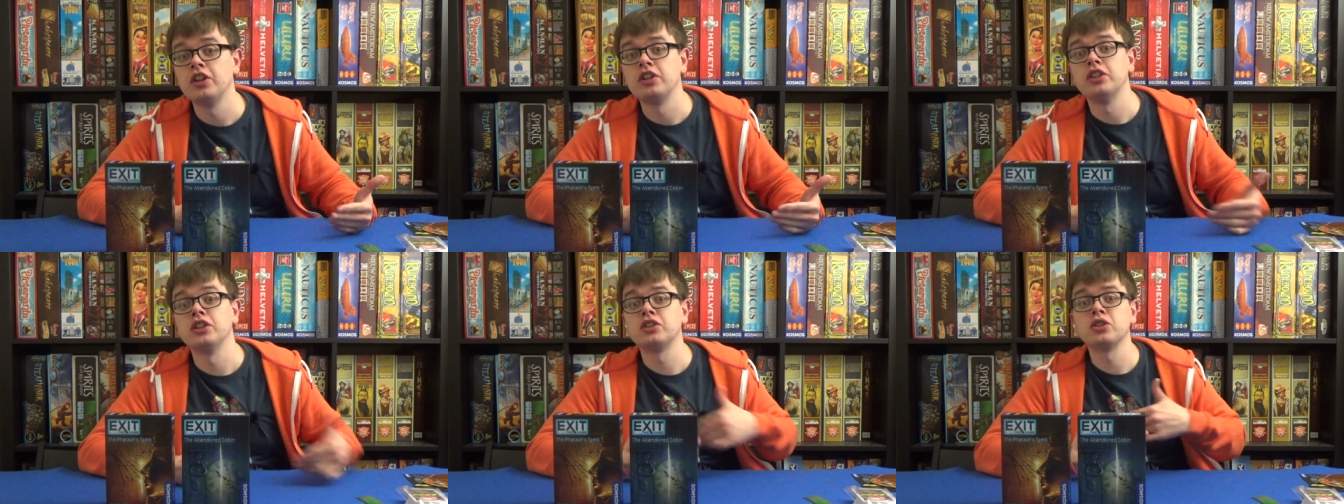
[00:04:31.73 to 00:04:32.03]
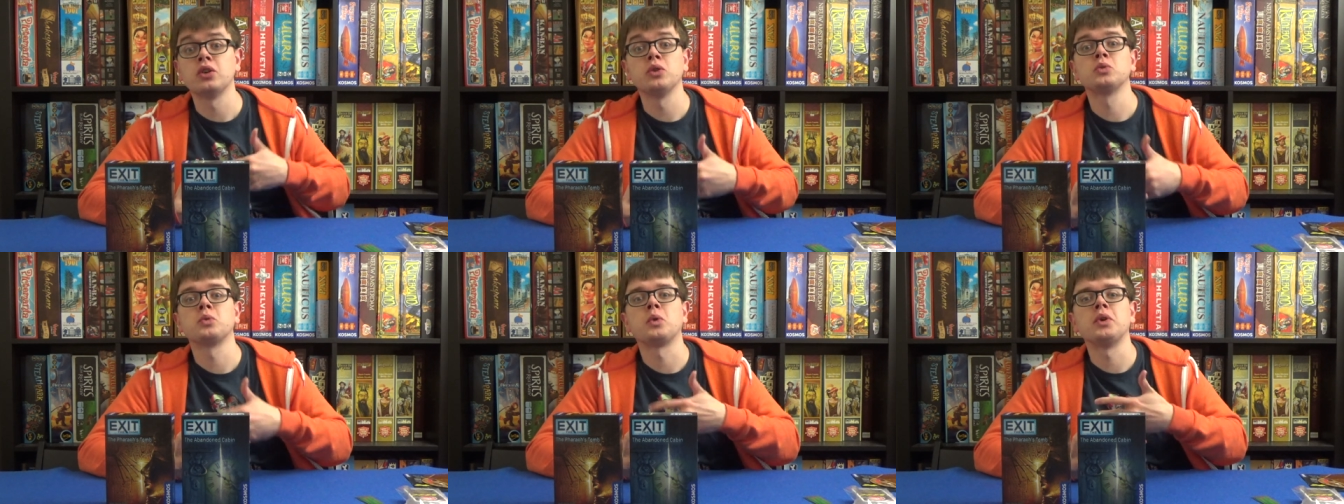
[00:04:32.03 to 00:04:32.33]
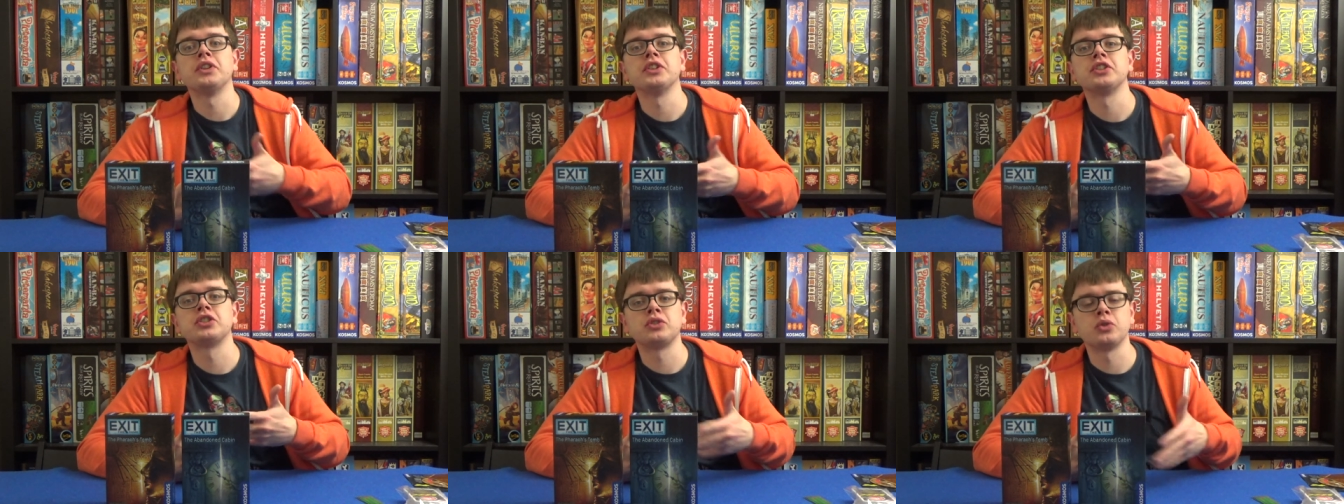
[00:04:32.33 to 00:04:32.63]
you're told
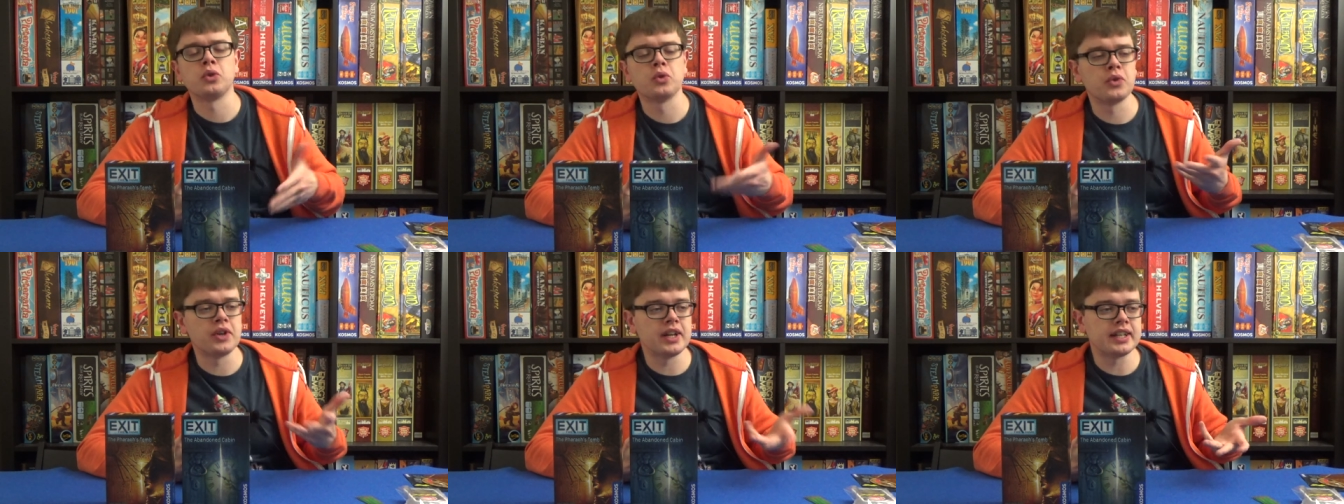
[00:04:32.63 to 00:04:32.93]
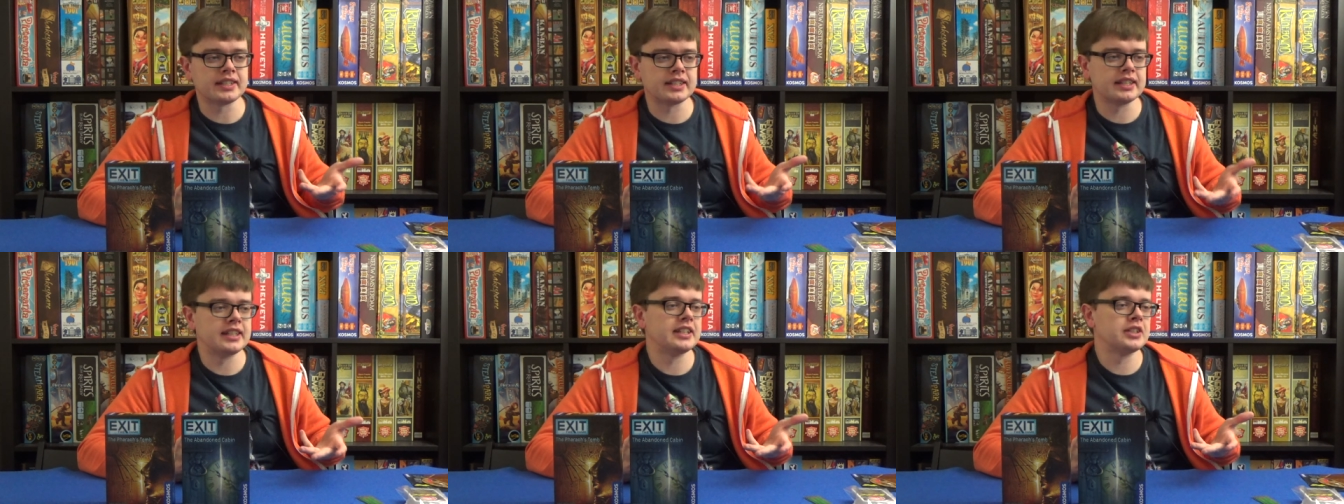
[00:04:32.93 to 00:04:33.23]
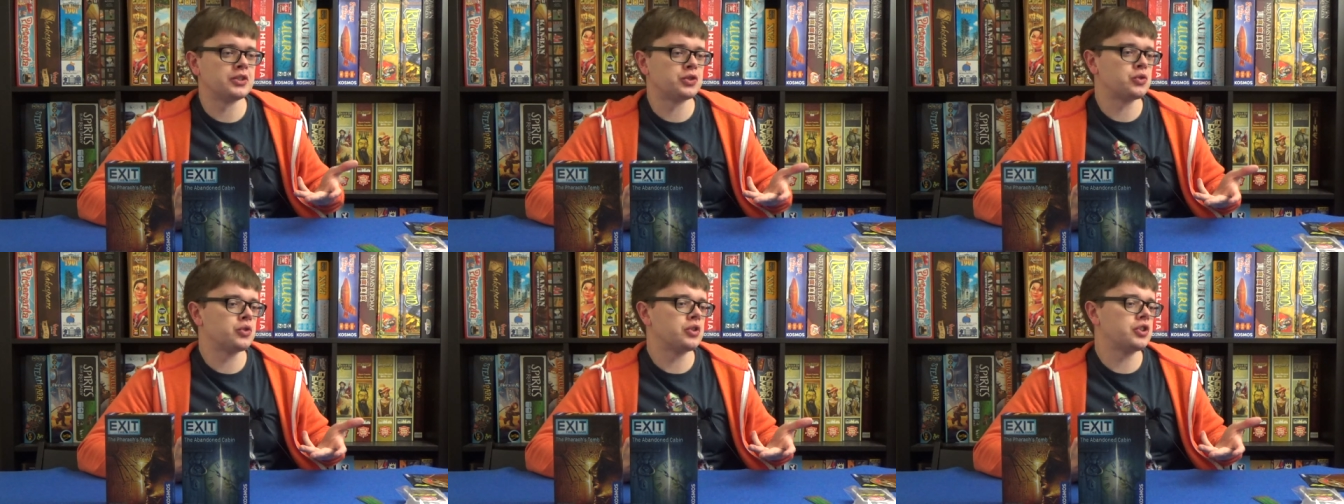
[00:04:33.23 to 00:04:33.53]
what the story is in the
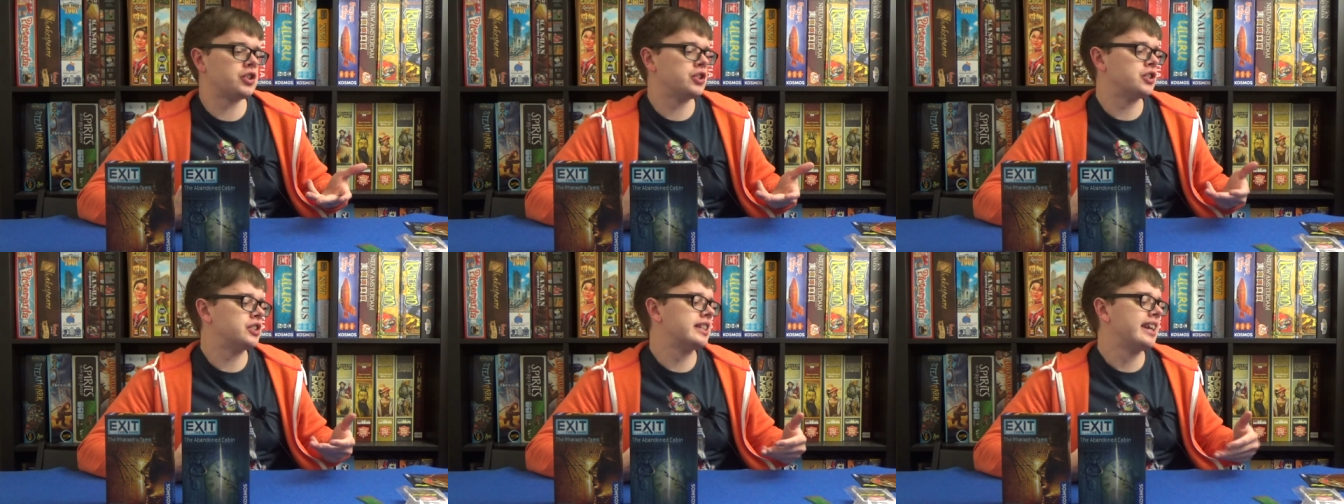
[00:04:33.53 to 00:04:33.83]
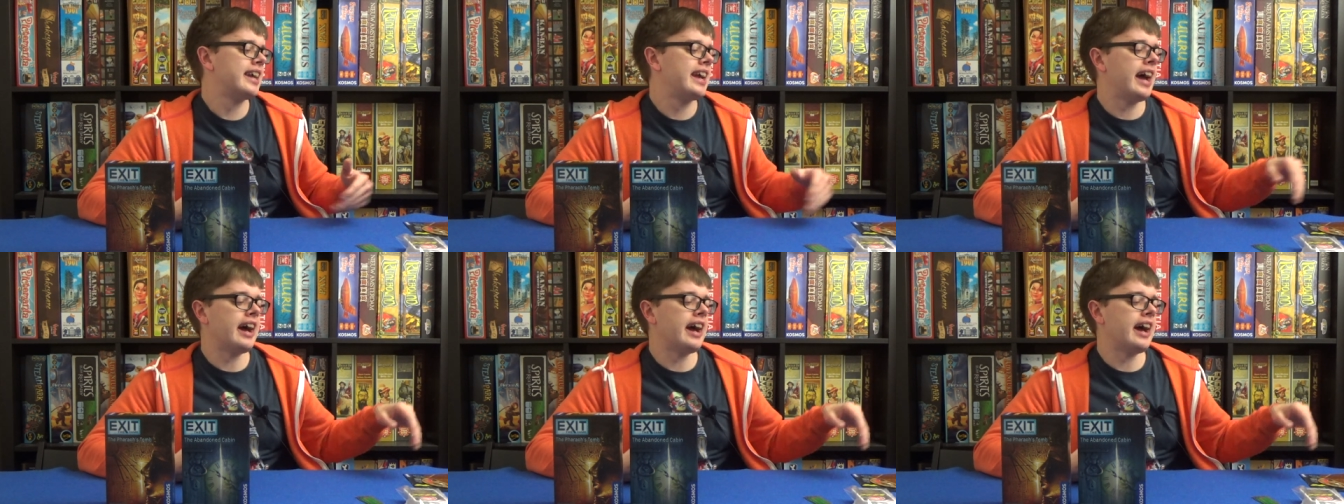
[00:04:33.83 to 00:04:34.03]
instructions,